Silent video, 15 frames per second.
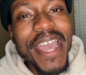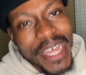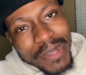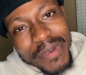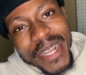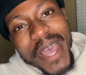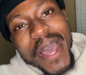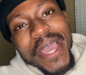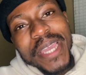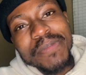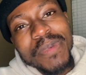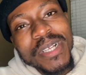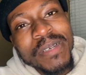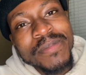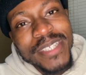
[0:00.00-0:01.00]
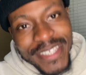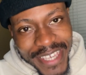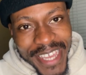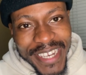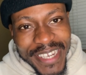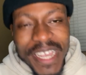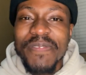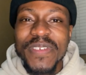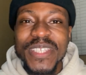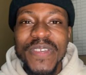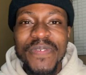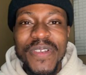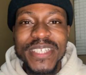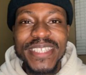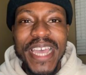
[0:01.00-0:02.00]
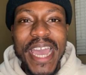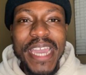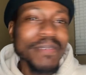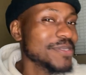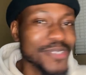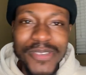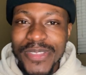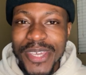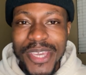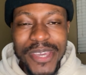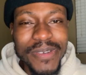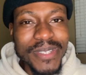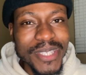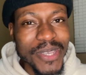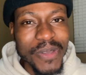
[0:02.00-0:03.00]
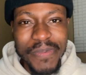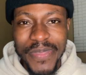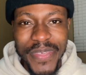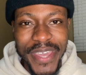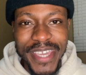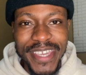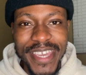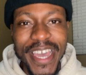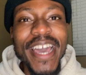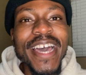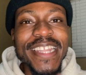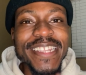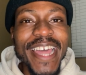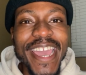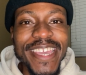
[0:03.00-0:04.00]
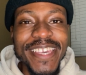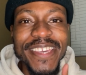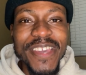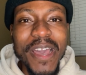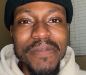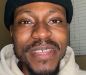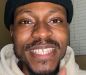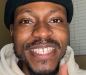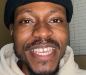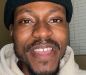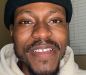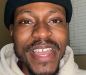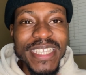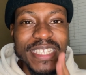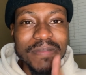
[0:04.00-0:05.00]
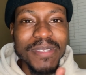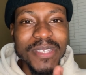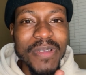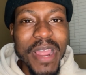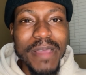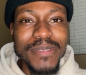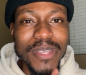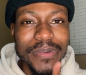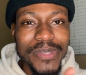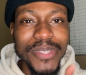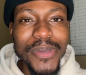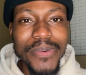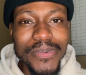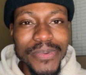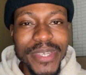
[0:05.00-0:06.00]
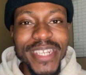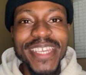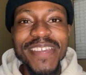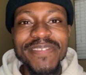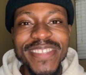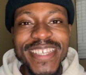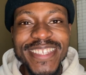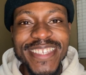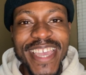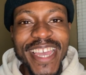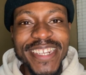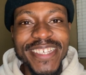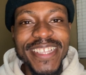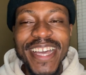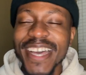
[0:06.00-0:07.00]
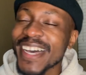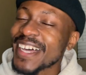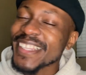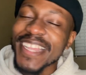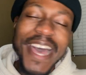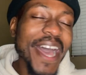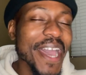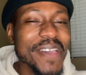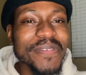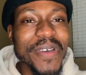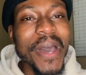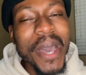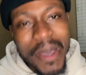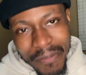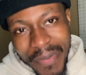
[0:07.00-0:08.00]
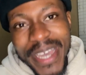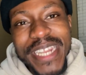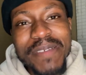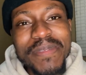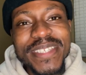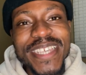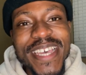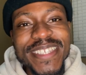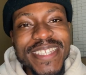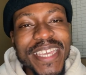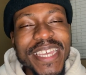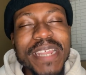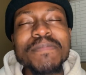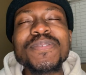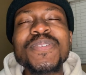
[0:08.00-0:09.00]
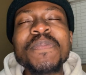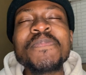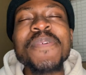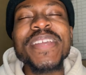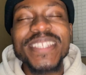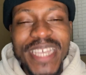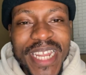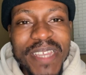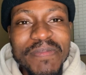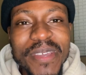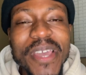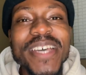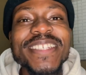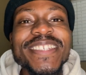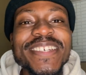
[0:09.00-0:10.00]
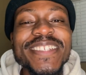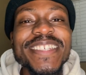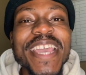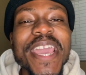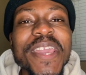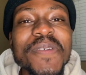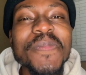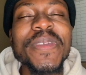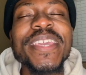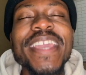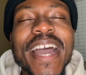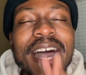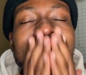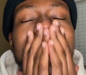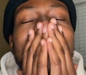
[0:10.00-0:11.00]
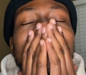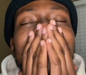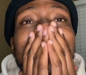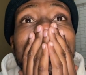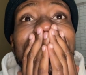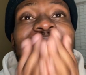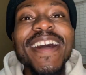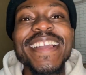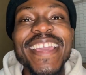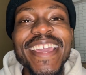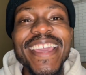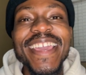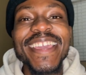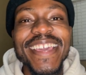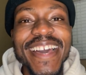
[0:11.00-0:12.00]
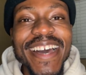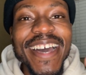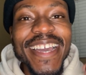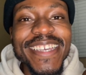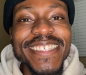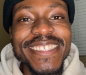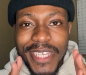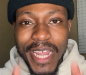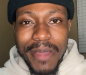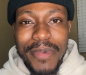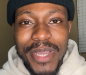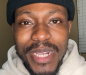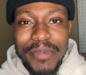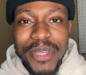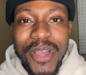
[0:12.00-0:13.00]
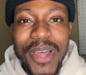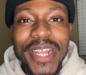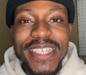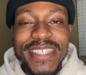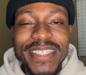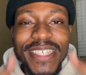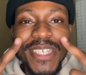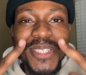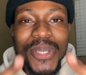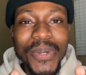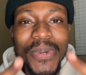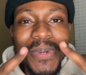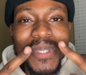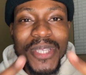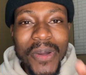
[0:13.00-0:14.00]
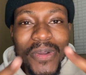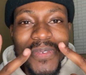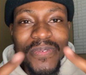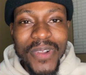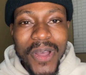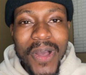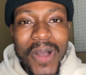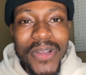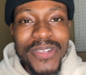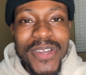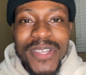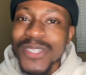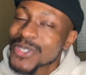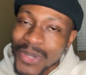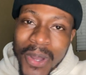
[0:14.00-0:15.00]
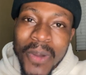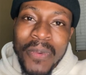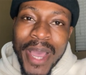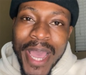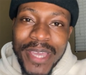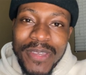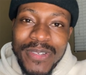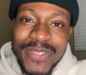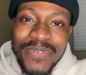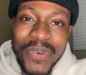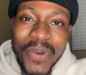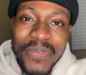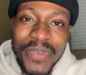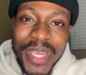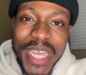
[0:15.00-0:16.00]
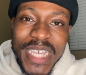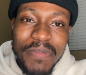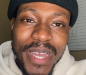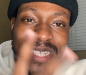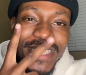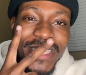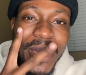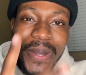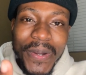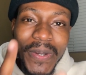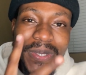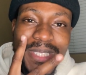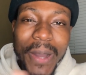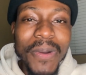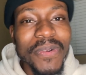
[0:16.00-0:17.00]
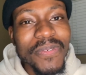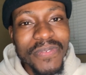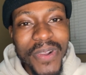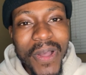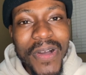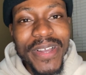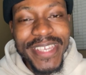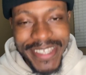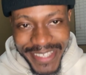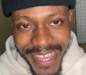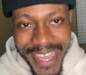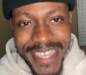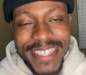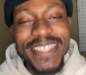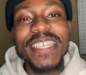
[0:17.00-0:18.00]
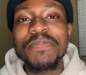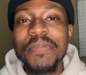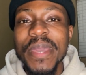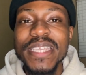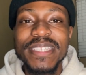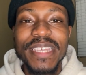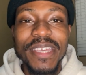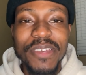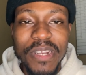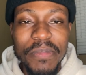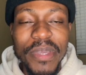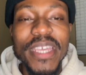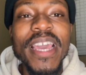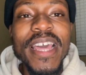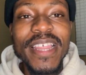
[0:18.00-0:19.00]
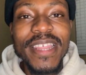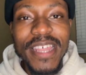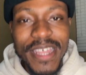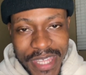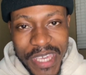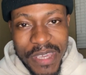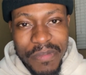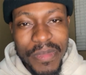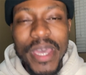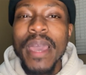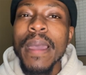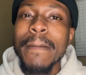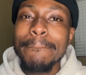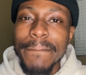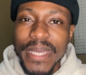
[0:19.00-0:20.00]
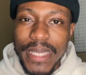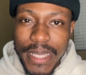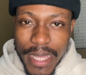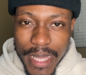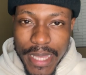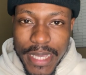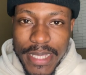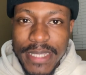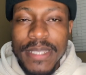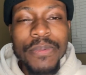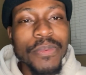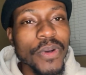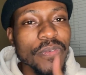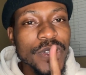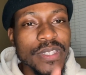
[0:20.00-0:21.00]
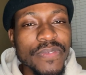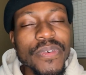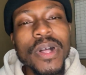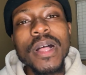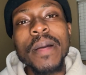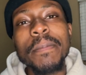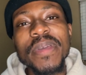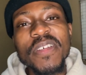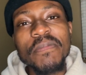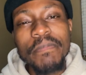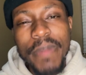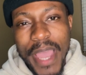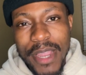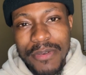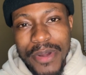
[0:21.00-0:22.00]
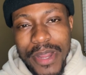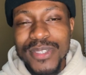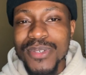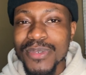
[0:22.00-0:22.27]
Hello and hi and welcome to Tien. If it's your first time, do the YouTube thing. Like, comment, share, and subscribe so you can keep this channel alive. My name is Ngasii and I'm super excited because today we are vlogging. Today we're gonna be calling this the two-tone vlog. Not sure why I used four fingers, but two-tone vlog, yes, is basically gonna be the theme because, well, first of all, a bit of background.